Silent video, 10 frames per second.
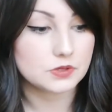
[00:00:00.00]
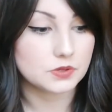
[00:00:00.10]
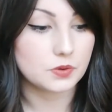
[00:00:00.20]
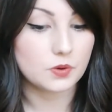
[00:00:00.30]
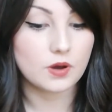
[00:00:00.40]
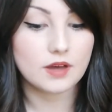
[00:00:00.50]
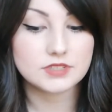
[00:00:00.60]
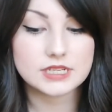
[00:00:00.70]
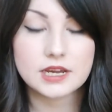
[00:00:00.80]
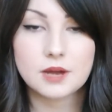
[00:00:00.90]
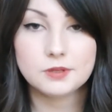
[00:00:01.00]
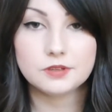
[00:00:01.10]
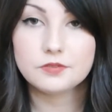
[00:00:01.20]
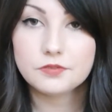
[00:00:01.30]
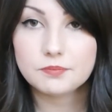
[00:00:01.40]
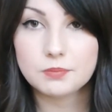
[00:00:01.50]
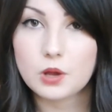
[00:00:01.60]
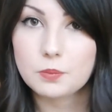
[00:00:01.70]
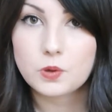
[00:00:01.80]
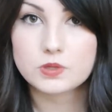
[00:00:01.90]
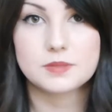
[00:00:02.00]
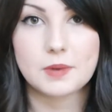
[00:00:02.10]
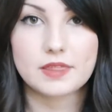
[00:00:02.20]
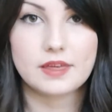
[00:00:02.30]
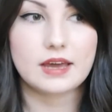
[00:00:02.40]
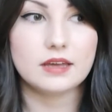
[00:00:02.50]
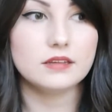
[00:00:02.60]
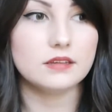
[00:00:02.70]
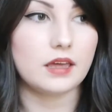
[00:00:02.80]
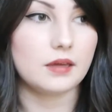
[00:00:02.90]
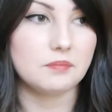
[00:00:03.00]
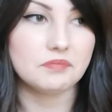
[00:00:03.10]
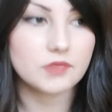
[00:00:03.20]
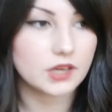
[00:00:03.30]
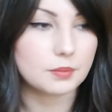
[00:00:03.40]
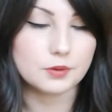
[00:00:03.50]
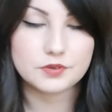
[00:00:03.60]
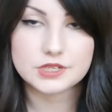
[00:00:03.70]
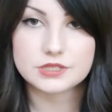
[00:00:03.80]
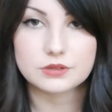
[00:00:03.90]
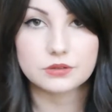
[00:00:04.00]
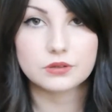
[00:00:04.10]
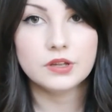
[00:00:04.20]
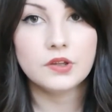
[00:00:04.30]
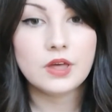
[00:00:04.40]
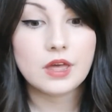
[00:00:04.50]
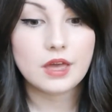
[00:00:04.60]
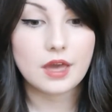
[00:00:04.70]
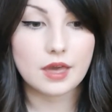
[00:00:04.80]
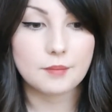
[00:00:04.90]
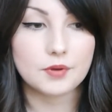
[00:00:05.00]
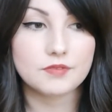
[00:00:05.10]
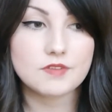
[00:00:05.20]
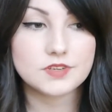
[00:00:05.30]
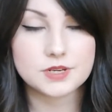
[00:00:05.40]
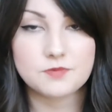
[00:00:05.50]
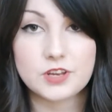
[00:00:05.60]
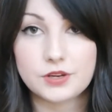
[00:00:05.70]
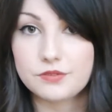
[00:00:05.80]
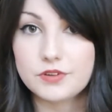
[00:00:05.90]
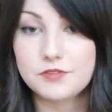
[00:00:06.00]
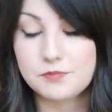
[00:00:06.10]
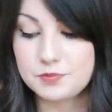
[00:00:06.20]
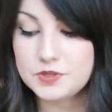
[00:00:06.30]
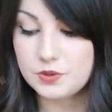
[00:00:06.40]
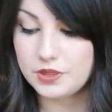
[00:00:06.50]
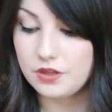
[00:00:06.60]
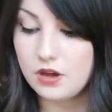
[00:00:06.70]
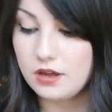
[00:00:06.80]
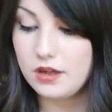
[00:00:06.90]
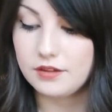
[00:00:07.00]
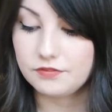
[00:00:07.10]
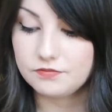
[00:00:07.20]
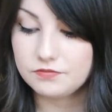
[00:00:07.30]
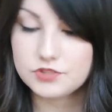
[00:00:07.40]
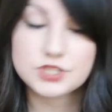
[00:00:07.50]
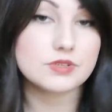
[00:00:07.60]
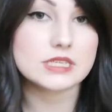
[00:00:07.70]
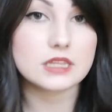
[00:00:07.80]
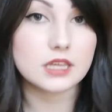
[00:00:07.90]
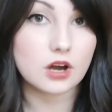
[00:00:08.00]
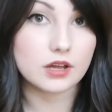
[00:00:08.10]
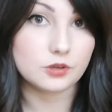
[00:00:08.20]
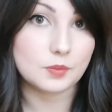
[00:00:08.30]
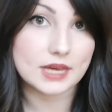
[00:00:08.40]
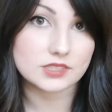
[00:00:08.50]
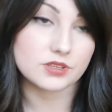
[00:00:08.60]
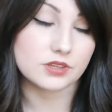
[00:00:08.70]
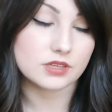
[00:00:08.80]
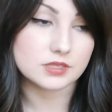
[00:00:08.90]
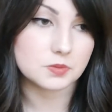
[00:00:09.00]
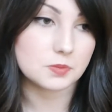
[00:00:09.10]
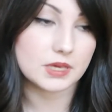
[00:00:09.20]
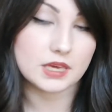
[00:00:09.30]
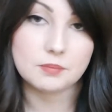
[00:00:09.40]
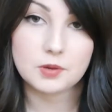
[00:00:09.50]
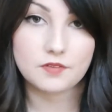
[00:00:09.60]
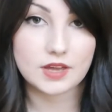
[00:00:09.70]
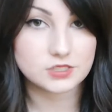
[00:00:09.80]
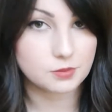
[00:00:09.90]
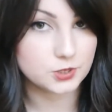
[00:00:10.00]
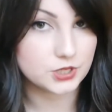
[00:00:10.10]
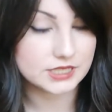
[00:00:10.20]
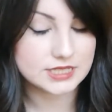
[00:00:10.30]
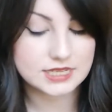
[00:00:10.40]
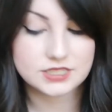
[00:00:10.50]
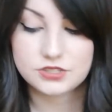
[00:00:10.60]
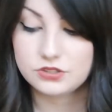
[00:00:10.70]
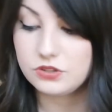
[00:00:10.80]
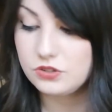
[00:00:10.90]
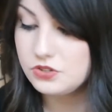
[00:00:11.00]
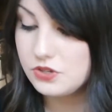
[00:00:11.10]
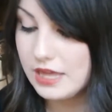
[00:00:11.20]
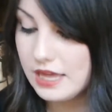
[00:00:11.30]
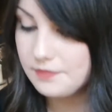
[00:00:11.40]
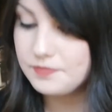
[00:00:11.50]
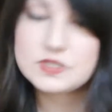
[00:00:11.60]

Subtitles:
So I've done a couple of blog posts about that a couple of years ago, but I've never done a video of it, so I thought just recently got a new bag, so I thought this would be the perfect opportunity to do that.